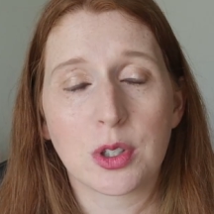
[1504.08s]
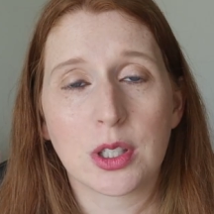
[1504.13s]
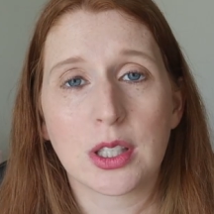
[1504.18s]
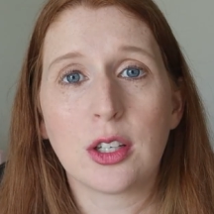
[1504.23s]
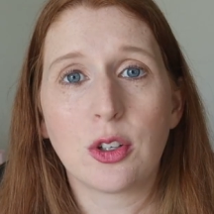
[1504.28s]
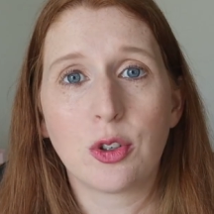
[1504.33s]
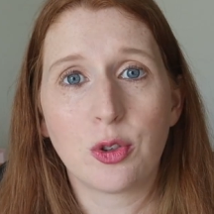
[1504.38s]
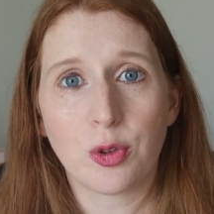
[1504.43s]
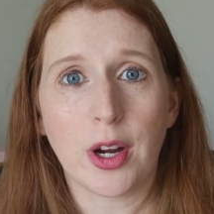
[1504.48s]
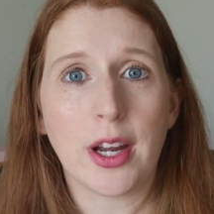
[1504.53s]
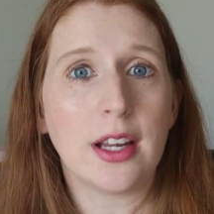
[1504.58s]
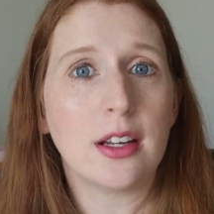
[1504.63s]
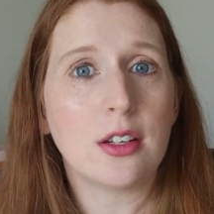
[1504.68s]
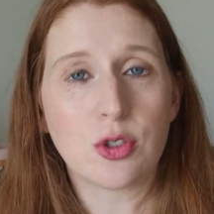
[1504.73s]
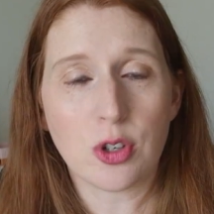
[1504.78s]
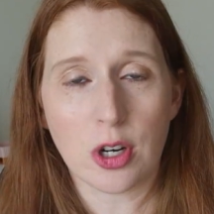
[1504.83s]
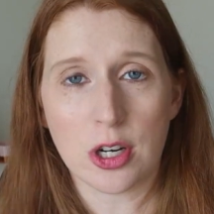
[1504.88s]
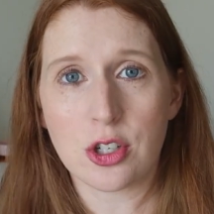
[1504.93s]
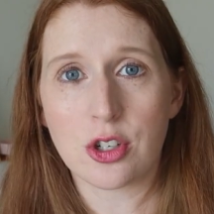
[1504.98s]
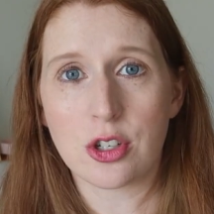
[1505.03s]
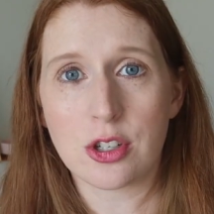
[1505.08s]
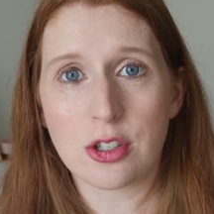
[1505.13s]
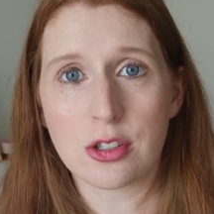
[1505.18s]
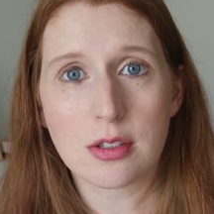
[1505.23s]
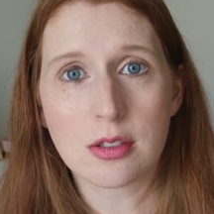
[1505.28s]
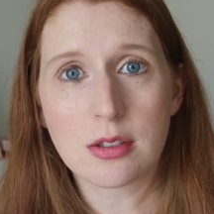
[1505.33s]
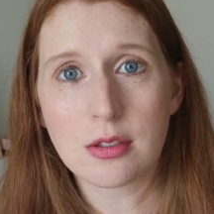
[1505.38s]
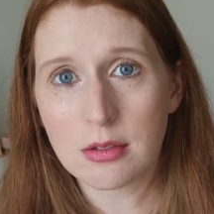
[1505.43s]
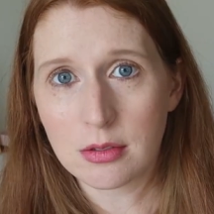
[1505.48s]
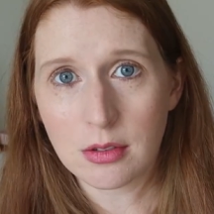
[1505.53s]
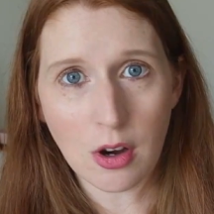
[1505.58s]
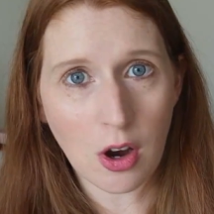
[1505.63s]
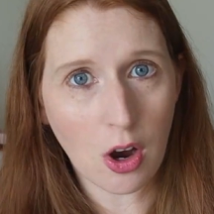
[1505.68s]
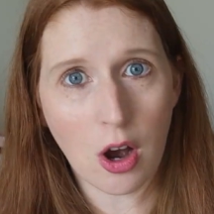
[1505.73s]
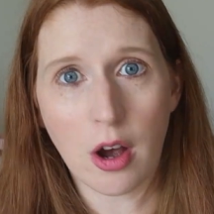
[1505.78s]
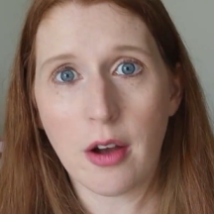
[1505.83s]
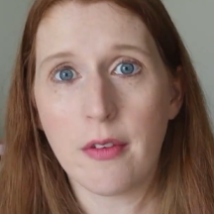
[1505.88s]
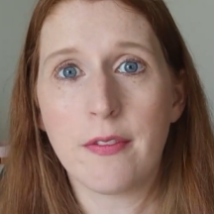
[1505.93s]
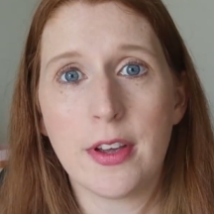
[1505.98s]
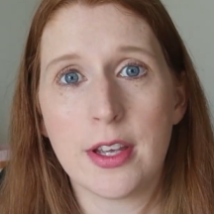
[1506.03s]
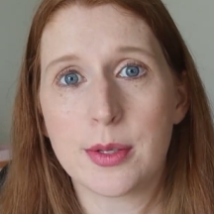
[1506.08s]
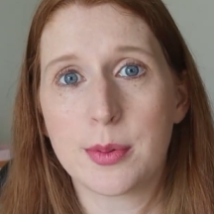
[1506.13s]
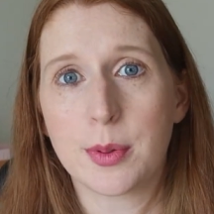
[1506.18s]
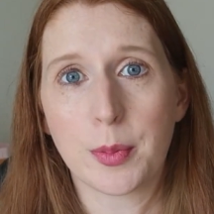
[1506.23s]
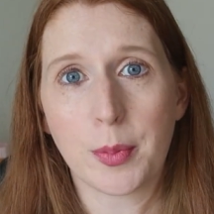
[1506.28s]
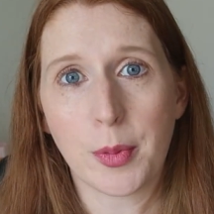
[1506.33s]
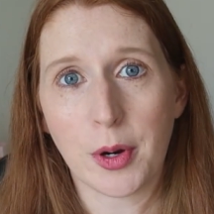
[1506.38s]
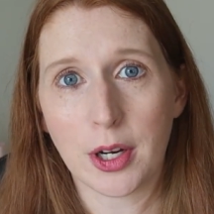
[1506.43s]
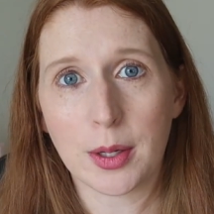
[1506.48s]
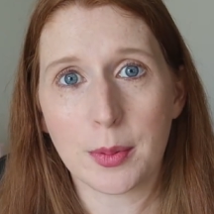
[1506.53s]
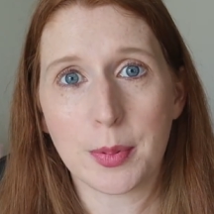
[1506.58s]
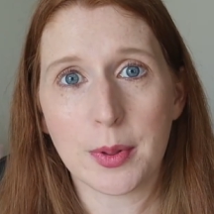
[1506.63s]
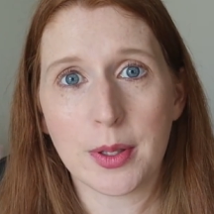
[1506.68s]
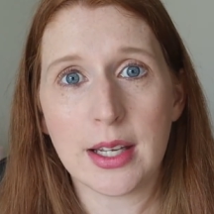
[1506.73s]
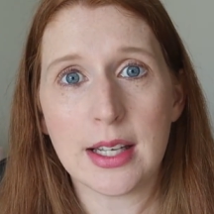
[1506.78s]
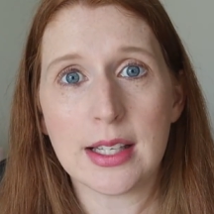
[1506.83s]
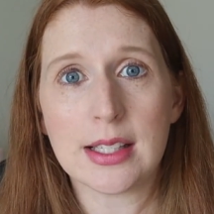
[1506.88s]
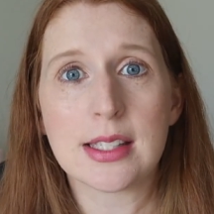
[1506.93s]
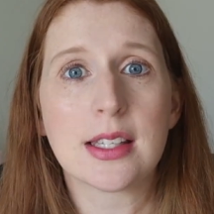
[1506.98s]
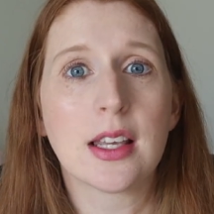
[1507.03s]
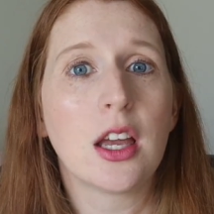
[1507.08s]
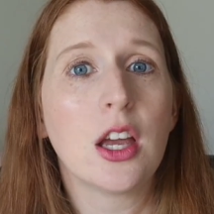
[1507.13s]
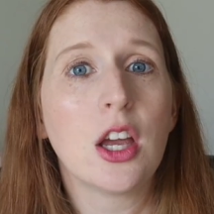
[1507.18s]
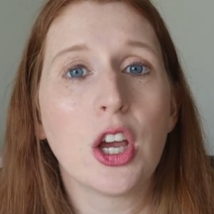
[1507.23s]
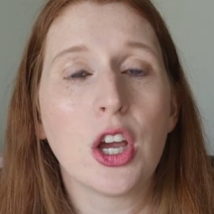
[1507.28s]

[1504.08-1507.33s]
really great treasures on Facebook Marketplace.